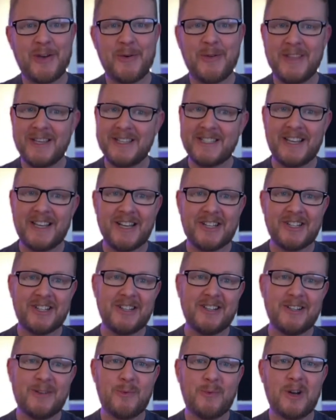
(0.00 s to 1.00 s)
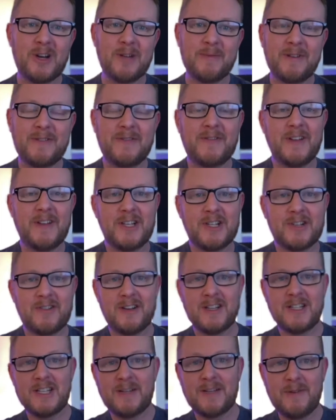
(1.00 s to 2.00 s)
in this section, I want to be
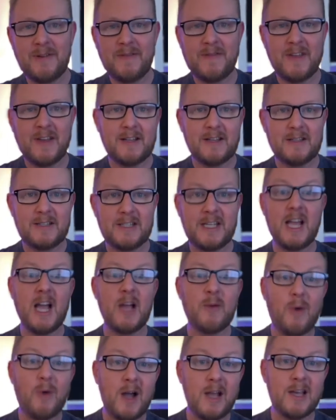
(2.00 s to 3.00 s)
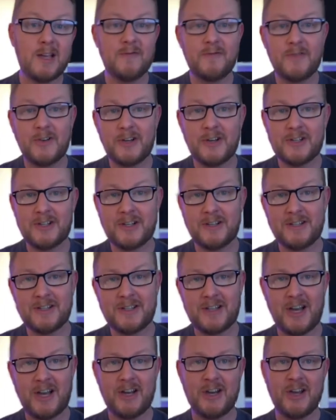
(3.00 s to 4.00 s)
featuring some of the DIY conversions
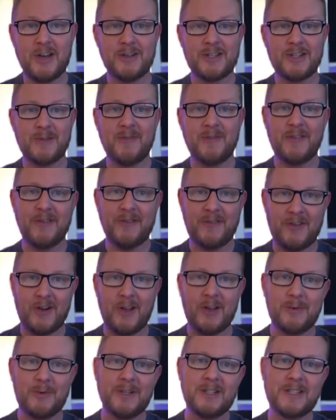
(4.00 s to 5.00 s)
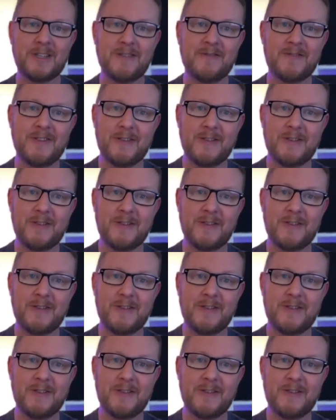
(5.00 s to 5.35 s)
that I know some of the followers of,